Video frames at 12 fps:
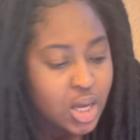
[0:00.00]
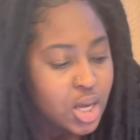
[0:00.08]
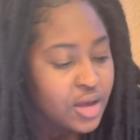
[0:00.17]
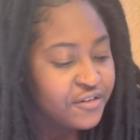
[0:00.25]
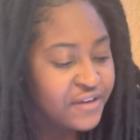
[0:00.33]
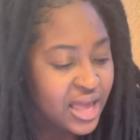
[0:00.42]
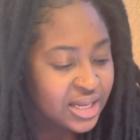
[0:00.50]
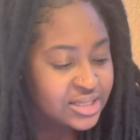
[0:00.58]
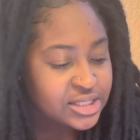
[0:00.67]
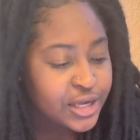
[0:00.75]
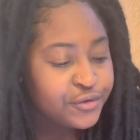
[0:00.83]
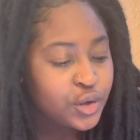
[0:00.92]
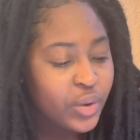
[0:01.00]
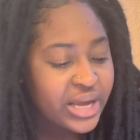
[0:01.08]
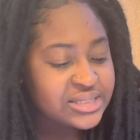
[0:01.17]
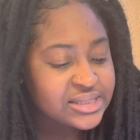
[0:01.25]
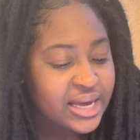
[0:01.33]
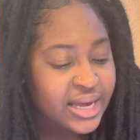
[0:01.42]
Fellas, if you
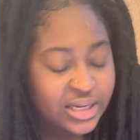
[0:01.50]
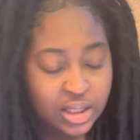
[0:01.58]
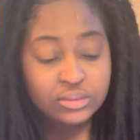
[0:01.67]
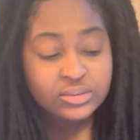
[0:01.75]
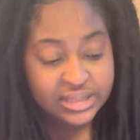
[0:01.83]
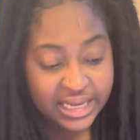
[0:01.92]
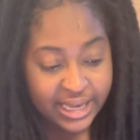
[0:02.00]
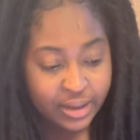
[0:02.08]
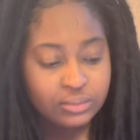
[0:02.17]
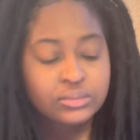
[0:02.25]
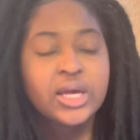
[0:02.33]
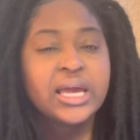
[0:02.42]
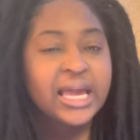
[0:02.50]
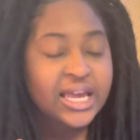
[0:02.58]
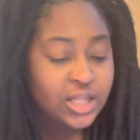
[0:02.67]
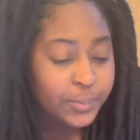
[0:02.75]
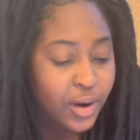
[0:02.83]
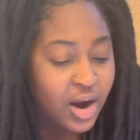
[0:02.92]
ain't stuck a dick
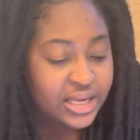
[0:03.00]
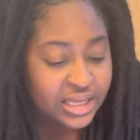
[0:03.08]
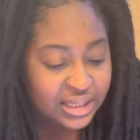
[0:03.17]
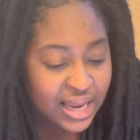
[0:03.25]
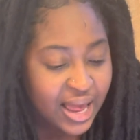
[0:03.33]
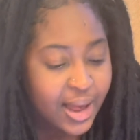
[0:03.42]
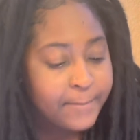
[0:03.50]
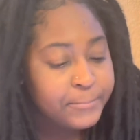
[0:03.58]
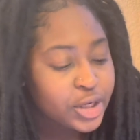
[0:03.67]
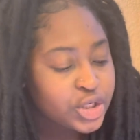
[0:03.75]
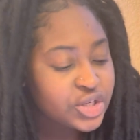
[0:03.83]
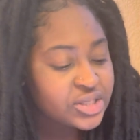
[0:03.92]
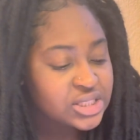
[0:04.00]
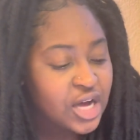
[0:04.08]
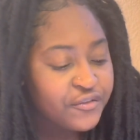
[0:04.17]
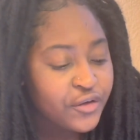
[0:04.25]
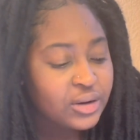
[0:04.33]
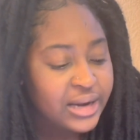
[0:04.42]
in the parking lot, put your
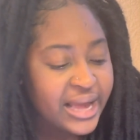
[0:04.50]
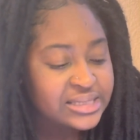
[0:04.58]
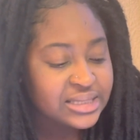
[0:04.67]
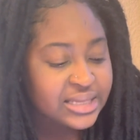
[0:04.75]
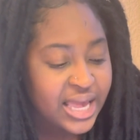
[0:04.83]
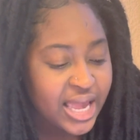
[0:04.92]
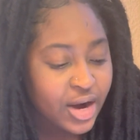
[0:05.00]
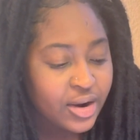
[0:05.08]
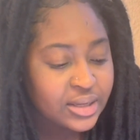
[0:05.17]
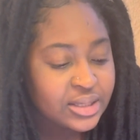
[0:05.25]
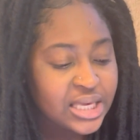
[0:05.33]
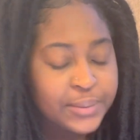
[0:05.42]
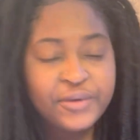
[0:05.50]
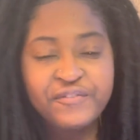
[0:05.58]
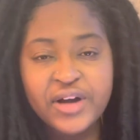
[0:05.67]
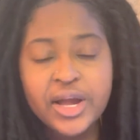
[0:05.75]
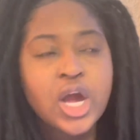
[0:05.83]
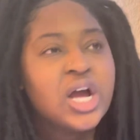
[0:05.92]
cell phone lights in the air. Keep it
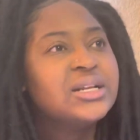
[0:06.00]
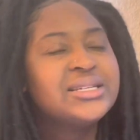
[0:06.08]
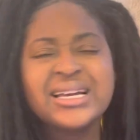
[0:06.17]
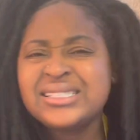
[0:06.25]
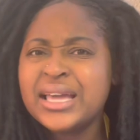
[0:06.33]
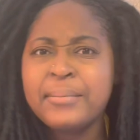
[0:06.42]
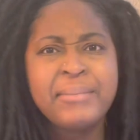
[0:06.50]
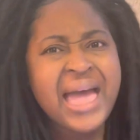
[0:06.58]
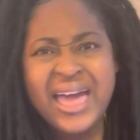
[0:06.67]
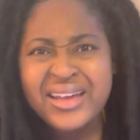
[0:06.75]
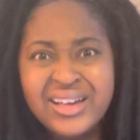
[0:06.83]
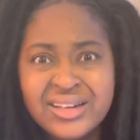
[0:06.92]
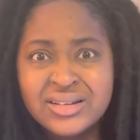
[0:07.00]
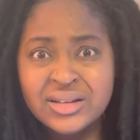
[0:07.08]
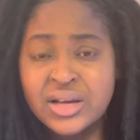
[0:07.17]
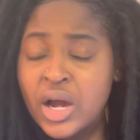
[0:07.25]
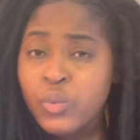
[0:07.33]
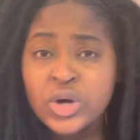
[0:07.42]
Does it matter?
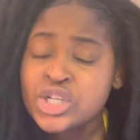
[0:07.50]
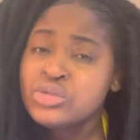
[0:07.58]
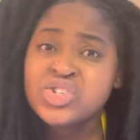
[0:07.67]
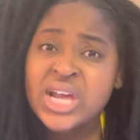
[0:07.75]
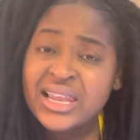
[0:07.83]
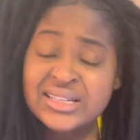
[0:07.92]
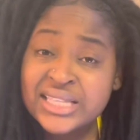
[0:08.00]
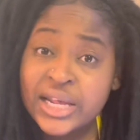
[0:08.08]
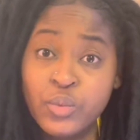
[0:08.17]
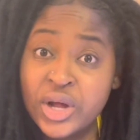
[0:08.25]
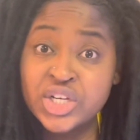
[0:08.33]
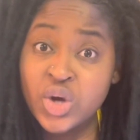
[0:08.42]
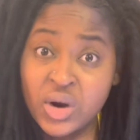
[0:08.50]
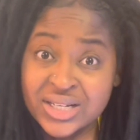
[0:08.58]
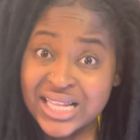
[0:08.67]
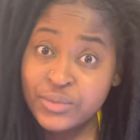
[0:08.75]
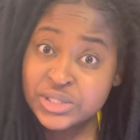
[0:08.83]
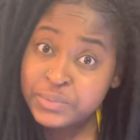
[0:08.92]
Was you jealous that it wasn't yours
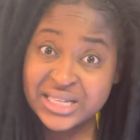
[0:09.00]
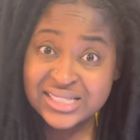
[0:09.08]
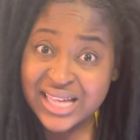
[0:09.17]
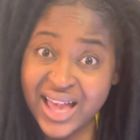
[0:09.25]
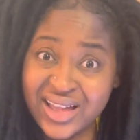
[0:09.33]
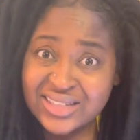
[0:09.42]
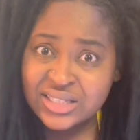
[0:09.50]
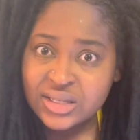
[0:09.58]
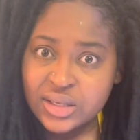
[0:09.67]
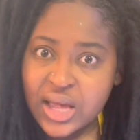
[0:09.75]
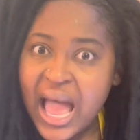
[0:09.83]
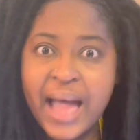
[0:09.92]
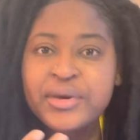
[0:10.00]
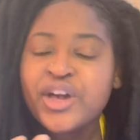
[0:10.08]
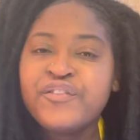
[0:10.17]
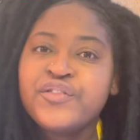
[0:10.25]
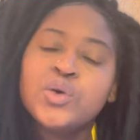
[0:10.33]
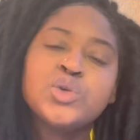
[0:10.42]
that was being sucked? I'm
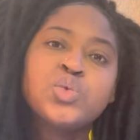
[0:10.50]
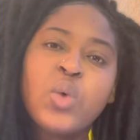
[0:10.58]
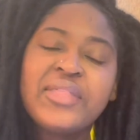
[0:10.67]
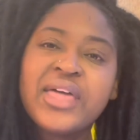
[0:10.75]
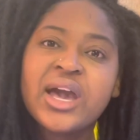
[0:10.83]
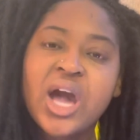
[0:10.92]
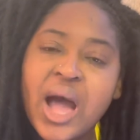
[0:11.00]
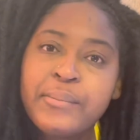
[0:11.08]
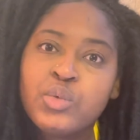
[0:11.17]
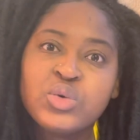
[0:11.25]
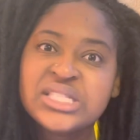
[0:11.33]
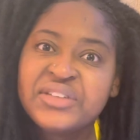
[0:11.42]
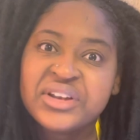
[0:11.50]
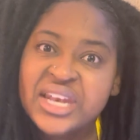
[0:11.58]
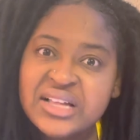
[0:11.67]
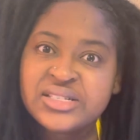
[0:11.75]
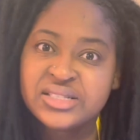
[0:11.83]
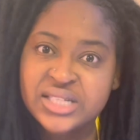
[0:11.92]
confused why that comment was even
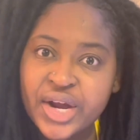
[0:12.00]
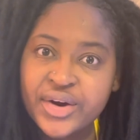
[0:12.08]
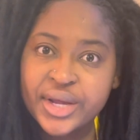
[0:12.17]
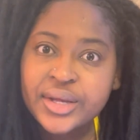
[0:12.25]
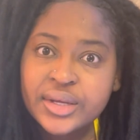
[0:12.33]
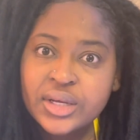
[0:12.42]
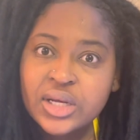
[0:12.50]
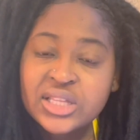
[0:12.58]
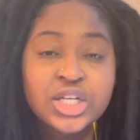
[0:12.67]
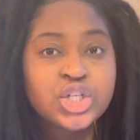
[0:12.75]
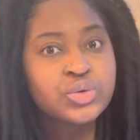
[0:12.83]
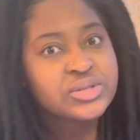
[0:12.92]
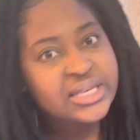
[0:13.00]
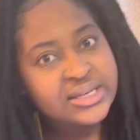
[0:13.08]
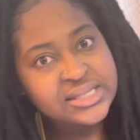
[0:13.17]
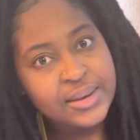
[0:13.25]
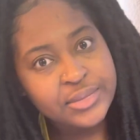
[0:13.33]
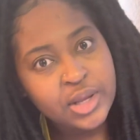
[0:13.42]
necessary. Did you see
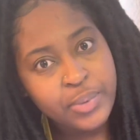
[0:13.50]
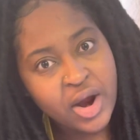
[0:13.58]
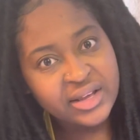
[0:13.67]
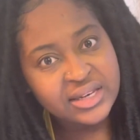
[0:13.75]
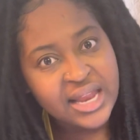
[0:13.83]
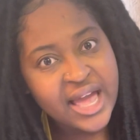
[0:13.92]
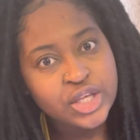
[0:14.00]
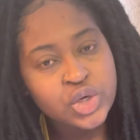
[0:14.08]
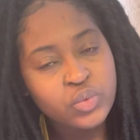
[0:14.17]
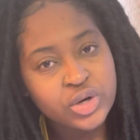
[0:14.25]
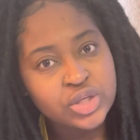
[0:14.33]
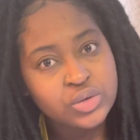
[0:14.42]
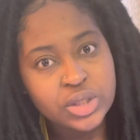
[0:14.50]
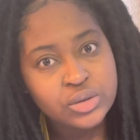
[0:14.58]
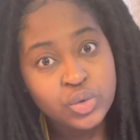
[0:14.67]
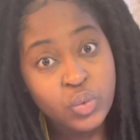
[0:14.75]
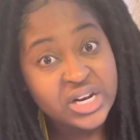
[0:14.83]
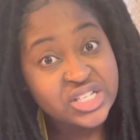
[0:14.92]
something in the parking lot and
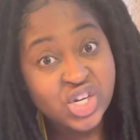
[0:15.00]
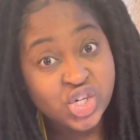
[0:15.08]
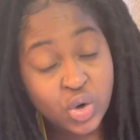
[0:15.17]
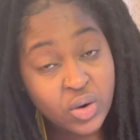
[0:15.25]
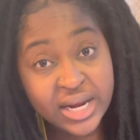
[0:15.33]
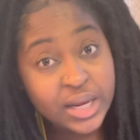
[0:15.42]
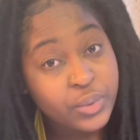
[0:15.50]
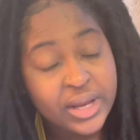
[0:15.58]
you wanted to join it?